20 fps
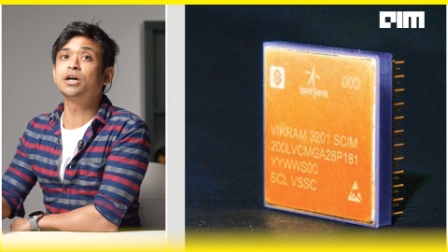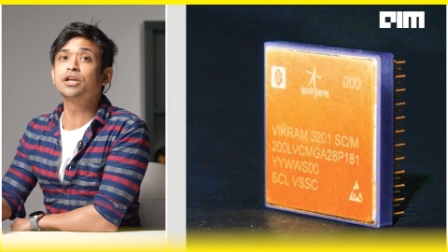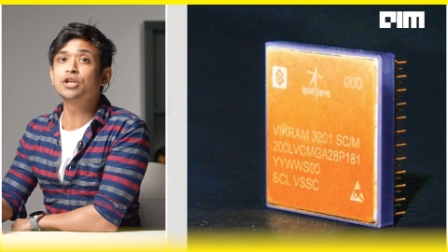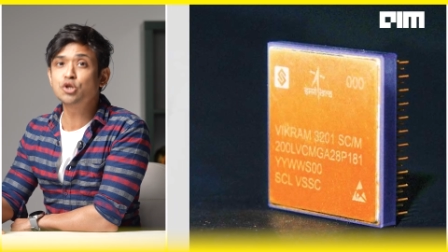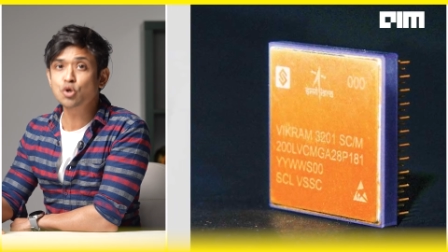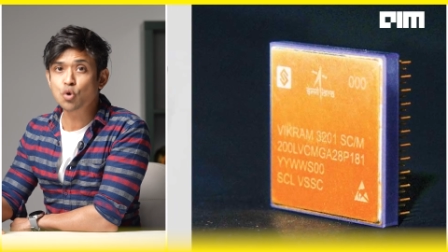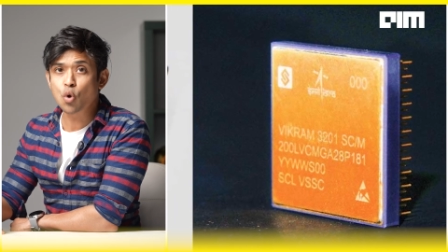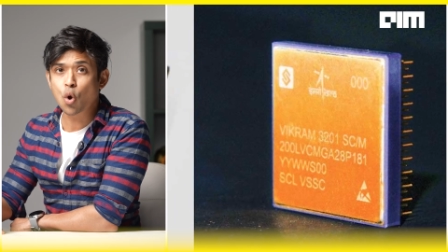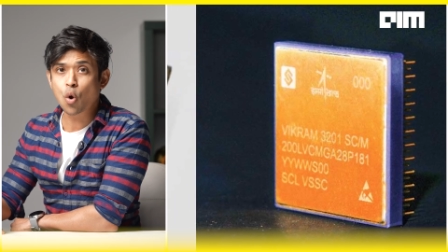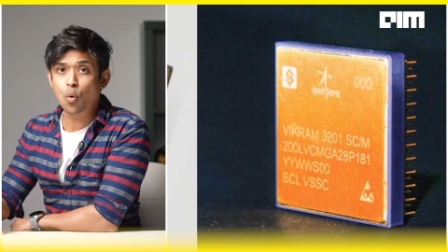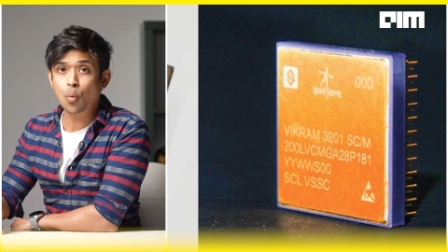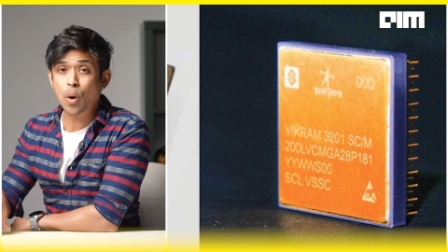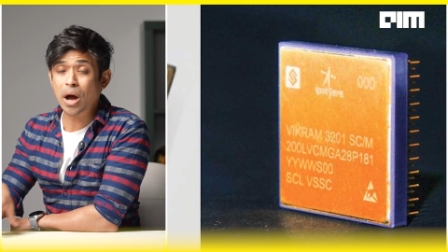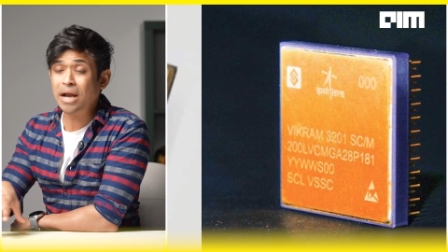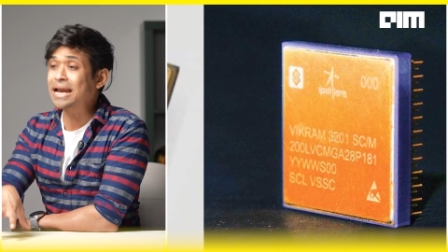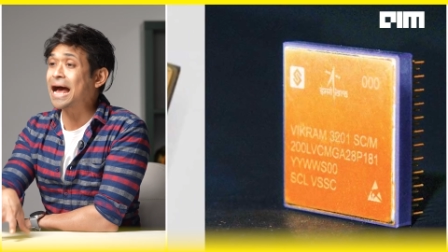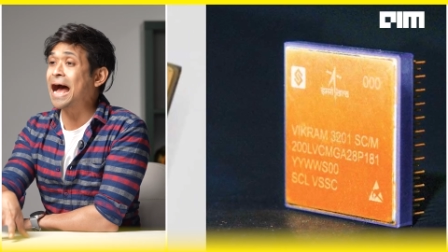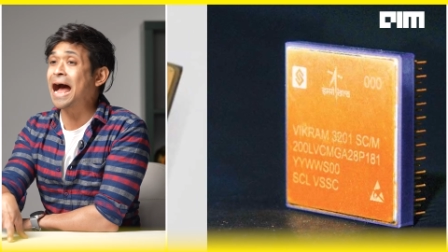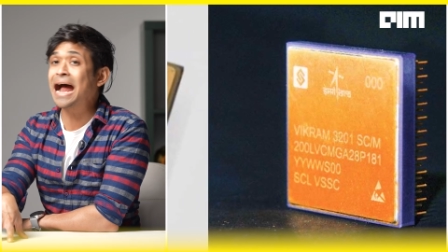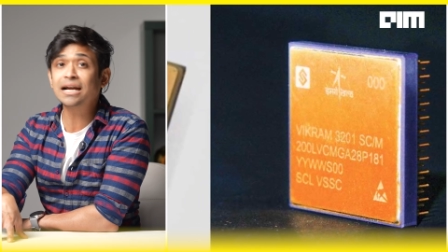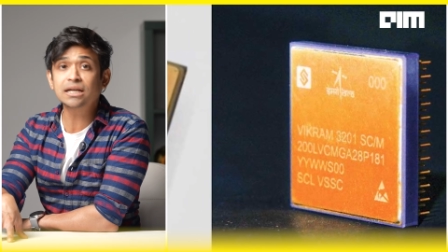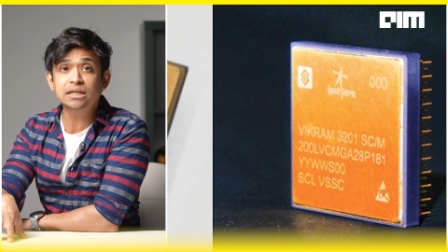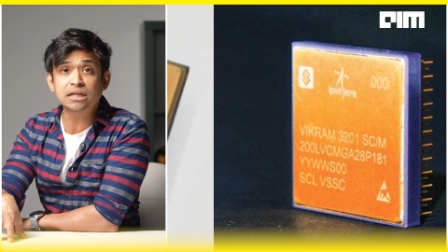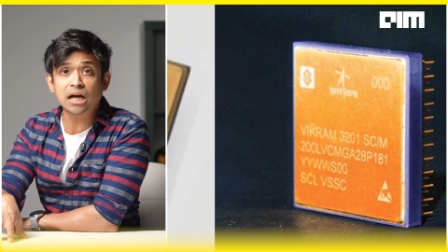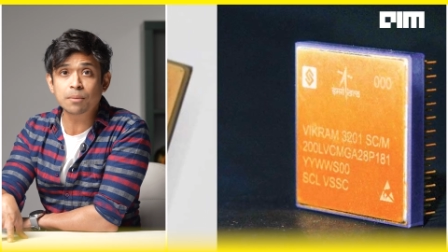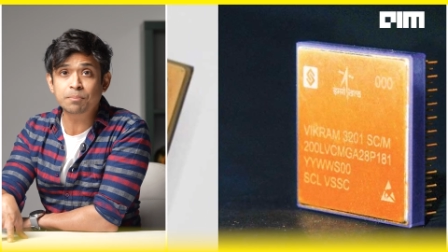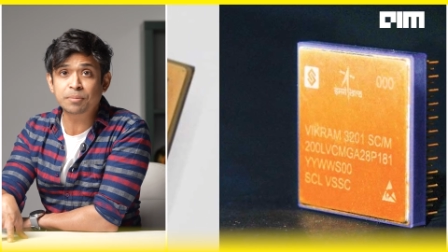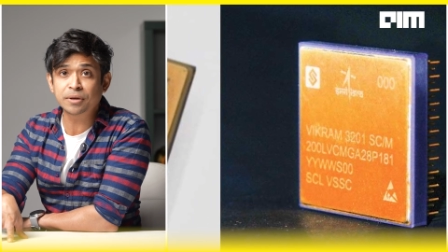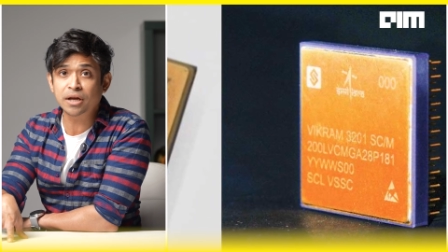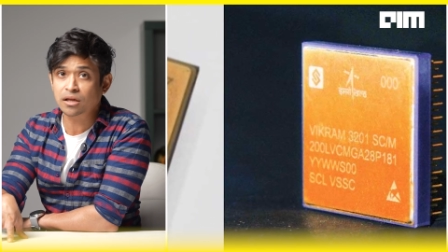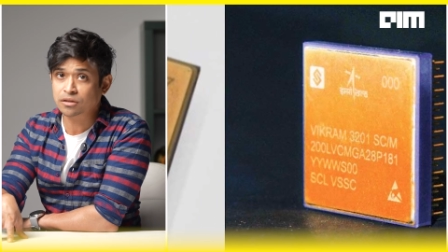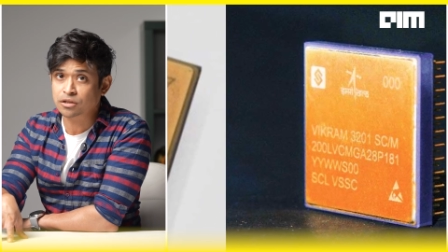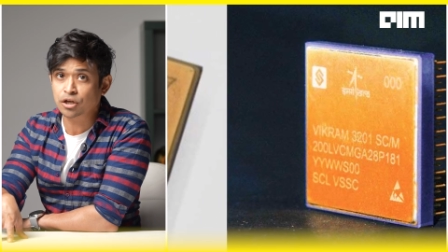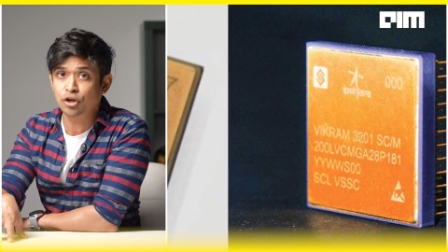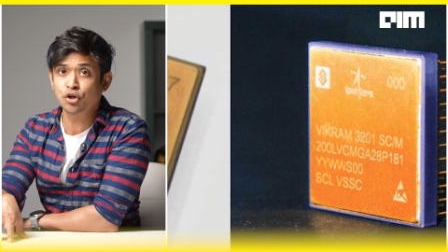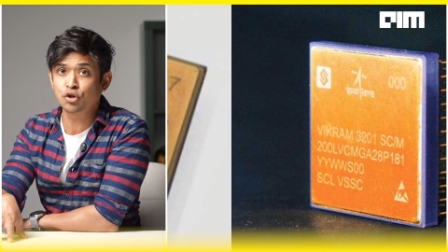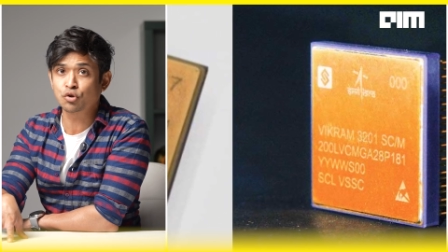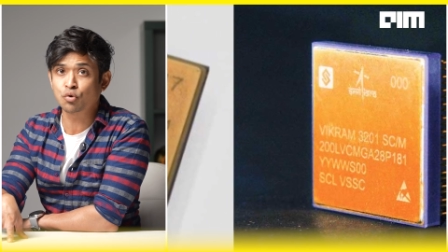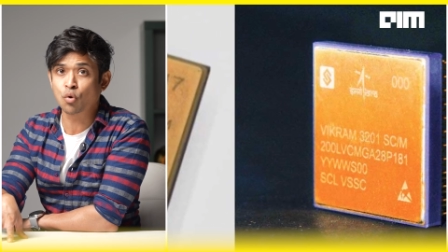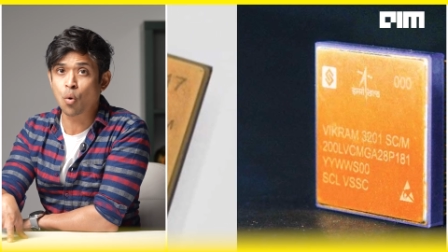3201 and Kalpana
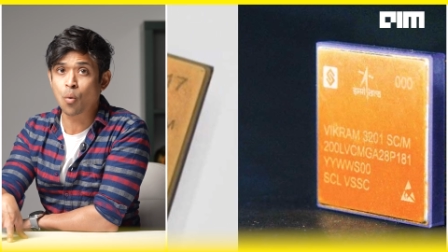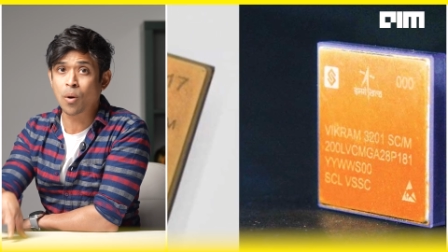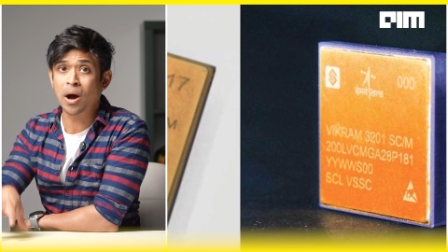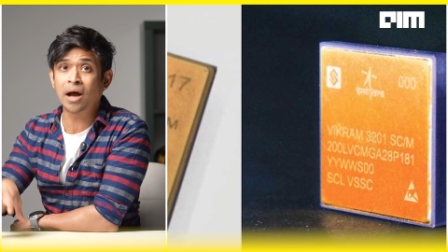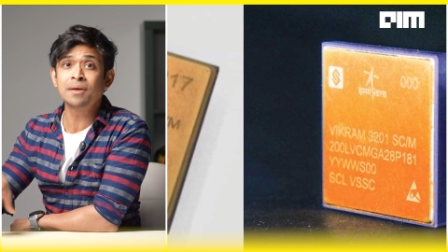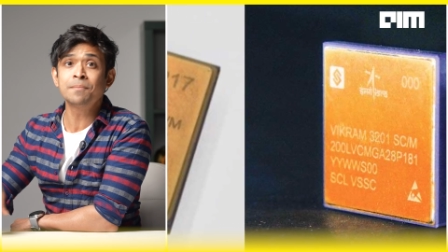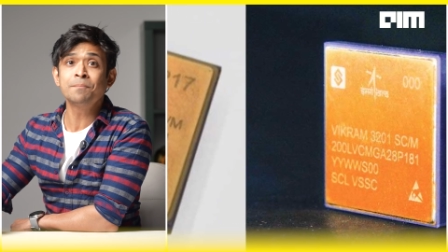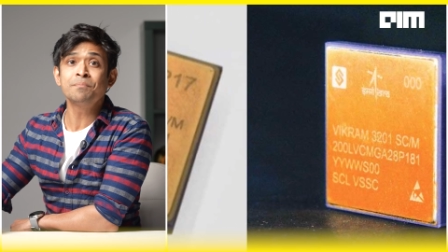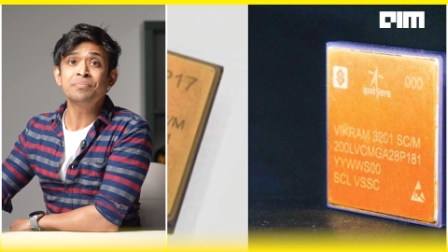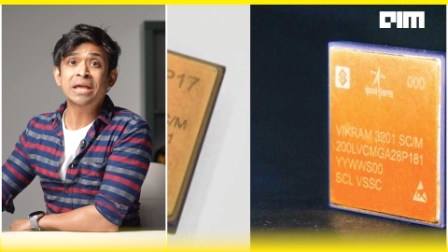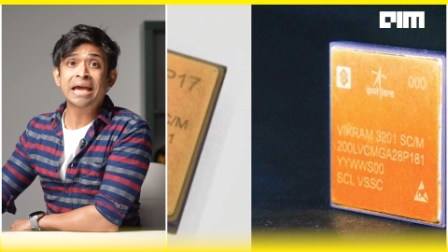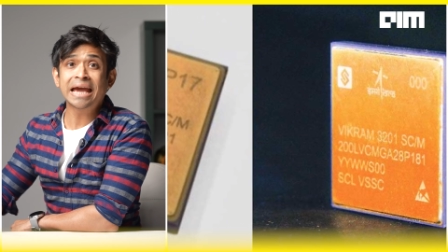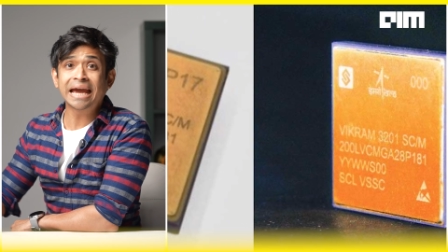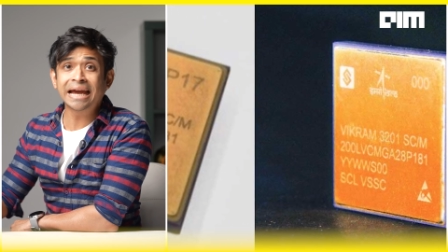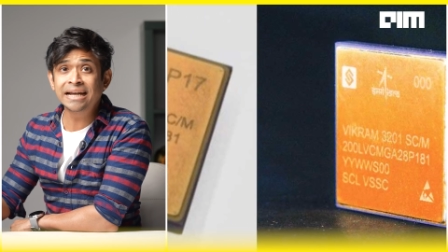3201,